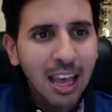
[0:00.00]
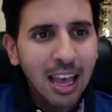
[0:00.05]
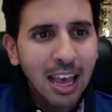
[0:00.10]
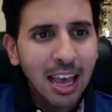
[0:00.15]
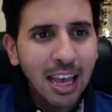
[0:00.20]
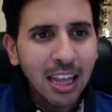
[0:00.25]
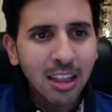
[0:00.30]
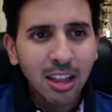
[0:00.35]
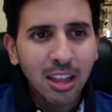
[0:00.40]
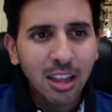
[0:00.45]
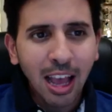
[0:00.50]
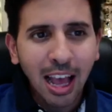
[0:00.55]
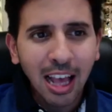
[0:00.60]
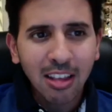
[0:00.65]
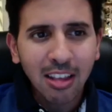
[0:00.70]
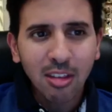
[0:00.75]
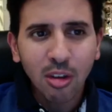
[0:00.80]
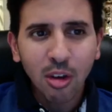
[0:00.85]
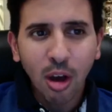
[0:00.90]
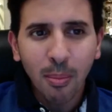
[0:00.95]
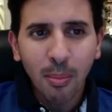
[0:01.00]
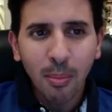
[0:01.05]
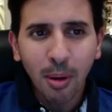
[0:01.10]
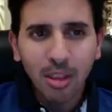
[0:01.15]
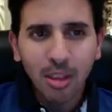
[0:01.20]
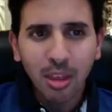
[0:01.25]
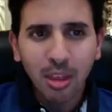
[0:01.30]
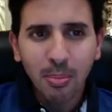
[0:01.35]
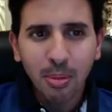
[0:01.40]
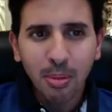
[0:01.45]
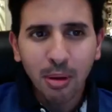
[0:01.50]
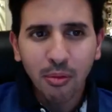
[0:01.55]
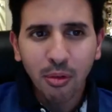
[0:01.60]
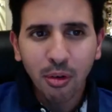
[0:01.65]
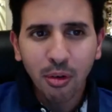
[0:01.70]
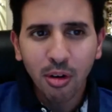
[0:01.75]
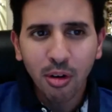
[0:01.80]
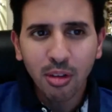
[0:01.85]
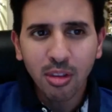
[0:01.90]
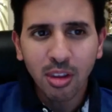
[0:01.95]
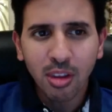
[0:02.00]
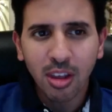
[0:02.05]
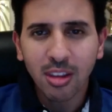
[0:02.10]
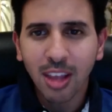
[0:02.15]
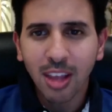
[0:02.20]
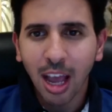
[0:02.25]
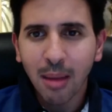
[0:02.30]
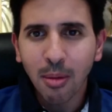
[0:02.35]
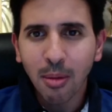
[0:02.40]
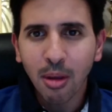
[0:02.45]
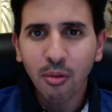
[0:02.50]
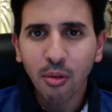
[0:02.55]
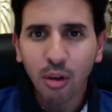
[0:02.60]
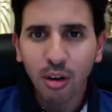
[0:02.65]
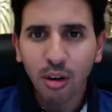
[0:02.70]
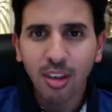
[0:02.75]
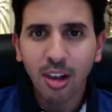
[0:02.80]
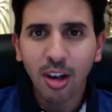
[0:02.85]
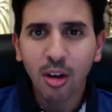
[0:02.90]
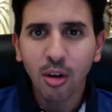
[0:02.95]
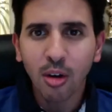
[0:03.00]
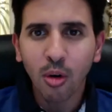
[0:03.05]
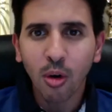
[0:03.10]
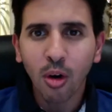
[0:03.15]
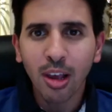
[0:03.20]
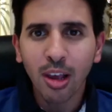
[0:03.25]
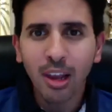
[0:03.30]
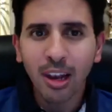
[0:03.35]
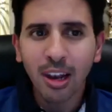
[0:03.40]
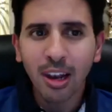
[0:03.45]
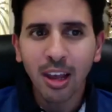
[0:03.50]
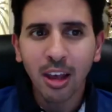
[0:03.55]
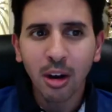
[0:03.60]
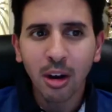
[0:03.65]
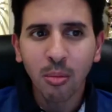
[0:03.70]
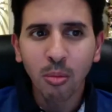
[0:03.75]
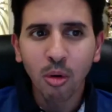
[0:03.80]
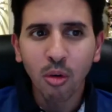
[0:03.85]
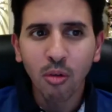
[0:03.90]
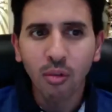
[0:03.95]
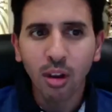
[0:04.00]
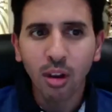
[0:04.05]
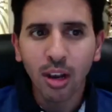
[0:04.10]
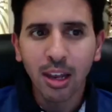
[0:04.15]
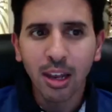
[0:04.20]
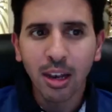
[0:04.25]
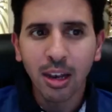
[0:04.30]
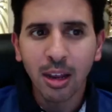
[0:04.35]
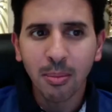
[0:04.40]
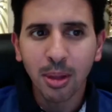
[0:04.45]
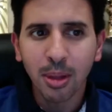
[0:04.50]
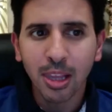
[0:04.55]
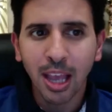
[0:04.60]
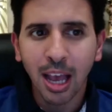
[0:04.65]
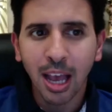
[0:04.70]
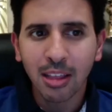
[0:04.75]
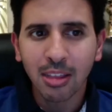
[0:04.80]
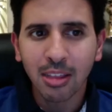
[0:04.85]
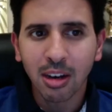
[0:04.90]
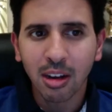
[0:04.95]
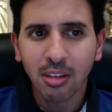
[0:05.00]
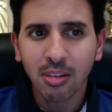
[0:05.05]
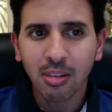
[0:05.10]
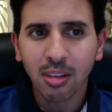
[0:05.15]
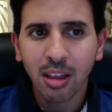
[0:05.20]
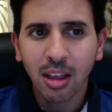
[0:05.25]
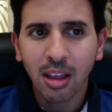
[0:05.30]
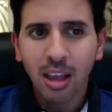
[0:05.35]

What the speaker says: and asks you about the preferred timing for silicone oil removal in pediatrics